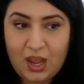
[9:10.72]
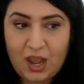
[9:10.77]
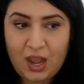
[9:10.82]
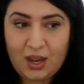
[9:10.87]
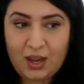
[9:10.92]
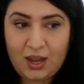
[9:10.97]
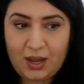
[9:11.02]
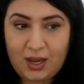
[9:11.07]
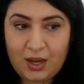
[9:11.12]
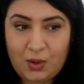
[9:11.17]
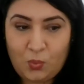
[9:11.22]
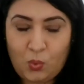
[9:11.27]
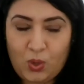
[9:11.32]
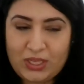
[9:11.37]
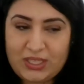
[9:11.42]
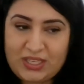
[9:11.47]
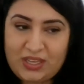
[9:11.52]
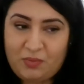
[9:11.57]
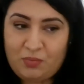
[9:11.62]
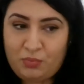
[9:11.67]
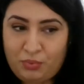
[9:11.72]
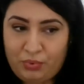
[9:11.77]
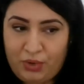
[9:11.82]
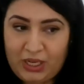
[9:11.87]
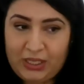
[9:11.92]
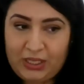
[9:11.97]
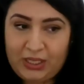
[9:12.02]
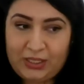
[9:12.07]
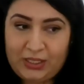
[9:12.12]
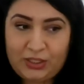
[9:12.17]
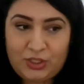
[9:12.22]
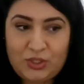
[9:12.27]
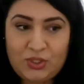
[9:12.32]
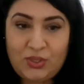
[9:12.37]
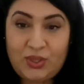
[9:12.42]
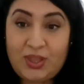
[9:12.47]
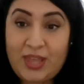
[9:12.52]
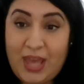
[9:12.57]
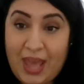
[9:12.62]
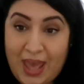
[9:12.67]
What I'm bringing
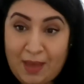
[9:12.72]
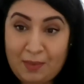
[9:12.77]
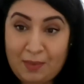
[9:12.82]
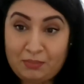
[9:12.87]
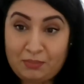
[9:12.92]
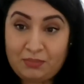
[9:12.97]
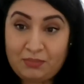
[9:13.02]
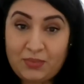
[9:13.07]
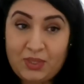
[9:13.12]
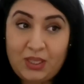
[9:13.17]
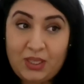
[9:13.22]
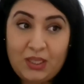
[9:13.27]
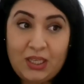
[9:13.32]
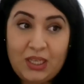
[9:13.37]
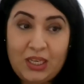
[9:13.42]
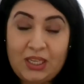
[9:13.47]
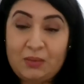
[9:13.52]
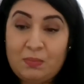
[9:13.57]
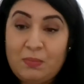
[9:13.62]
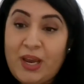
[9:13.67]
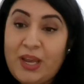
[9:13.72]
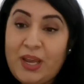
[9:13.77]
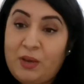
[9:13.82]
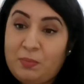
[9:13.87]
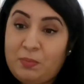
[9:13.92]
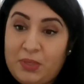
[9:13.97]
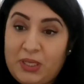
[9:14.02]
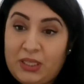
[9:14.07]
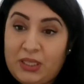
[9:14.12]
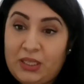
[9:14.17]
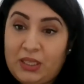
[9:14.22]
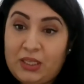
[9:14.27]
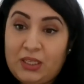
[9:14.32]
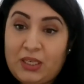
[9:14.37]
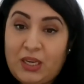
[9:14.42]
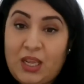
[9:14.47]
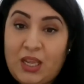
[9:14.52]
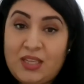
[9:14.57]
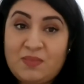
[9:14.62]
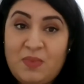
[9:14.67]
to them, in my
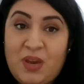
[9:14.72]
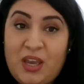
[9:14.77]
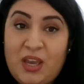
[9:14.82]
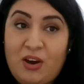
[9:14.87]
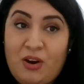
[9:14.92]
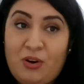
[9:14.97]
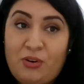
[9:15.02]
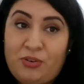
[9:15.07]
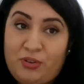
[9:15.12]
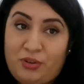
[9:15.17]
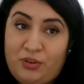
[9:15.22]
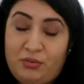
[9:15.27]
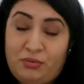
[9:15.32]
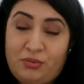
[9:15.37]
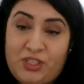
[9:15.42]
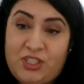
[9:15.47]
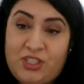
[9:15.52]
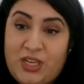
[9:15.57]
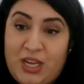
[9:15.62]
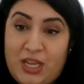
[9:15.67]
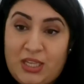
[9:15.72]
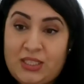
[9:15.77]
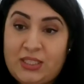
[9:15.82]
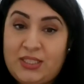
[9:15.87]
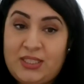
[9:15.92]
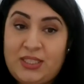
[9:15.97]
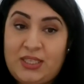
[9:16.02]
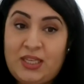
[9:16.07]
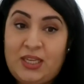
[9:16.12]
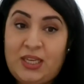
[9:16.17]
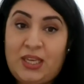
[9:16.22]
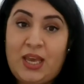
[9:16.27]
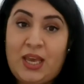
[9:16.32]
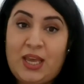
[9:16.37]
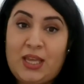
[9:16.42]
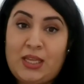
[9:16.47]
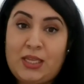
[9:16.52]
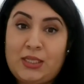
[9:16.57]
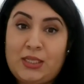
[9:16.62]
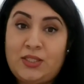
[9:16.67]
opinion, is my own originality
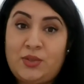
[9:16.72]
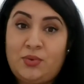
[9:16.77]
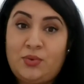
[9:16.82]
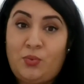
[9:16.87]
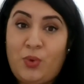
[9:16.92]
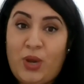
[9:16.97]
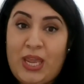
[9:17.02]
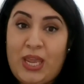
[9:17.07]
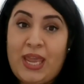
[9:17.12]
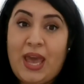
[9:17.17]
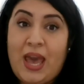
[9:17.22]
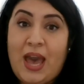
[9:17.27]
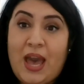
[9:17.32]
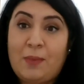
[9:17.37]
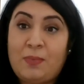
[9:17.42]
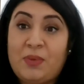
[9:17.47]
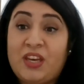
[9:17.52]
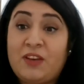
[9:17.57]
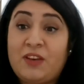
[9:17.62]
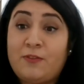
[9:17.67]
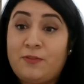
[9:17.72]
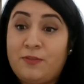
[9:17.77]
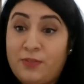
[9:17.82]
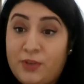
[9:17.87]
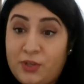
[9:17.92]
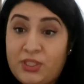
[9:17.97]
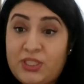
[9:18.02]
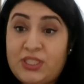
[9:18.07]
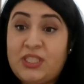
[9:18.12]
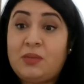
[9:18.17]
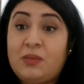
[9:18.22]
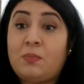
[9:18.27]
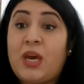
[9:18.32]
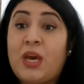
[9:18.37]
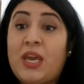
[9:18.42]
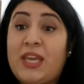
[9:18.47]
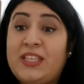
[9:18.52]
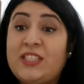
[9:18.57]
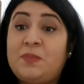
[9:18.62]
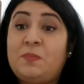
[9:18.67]
and the way I'm converting
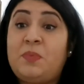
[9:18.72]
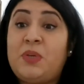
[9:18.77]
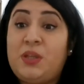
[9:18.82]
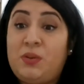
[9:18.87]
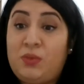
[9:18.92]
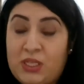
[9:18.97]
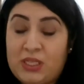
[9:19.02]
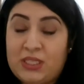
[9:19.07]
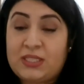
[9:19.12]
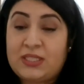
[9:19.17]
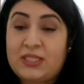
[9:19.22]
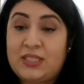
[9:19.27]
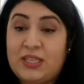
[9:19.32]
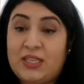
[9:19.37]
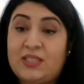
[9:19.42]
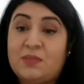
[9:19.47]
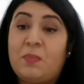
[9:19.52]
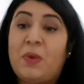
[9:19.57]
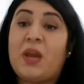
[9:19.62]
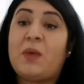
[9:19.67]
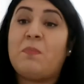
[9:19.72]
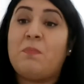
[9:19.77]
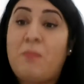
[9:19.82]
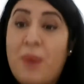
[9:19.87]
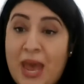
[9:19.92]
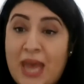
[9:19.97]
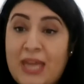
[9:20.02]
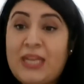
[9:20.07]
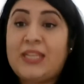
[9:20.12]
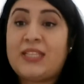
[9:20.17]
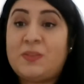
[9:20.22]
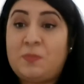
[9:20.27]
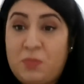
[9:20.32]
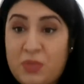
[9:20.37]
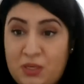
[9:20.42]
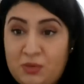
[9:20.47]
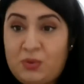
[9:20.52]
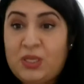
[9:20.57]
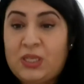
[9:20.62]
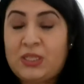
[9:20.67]
my experiences, my bad
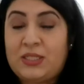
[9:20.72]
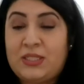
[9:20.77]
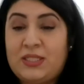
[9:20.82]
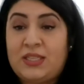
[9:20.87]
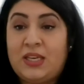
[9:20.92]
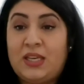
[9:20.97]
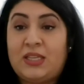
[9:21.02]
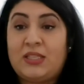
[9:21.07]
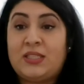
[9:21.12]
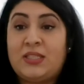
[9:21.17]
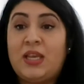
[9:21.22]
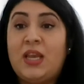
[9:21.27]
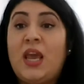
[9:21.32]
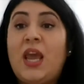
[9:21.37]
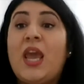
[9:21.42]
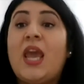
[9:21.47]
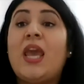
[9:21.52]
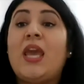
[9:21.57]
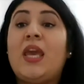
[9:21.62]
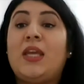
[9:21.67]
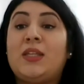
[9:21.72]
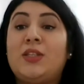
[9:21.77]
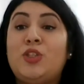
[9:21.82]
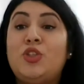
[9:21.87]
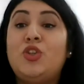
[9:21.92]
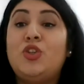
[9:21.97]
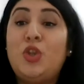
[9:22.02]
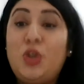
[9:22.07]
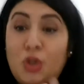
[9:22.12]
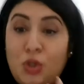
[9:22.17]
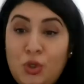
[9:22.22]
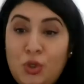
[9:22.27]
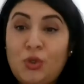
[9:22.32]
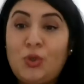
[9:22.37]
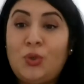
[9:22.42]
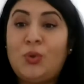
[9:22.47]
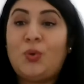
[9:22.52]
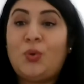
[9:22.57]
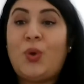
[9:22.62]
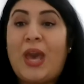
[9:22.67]
experiences, in
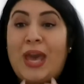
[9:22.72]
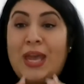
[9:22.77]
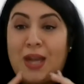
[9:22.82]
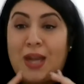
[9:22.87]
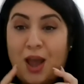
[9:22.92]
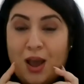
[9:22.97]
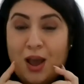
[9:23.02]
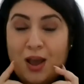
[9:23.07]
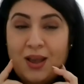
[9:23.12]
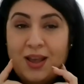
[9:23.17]
new and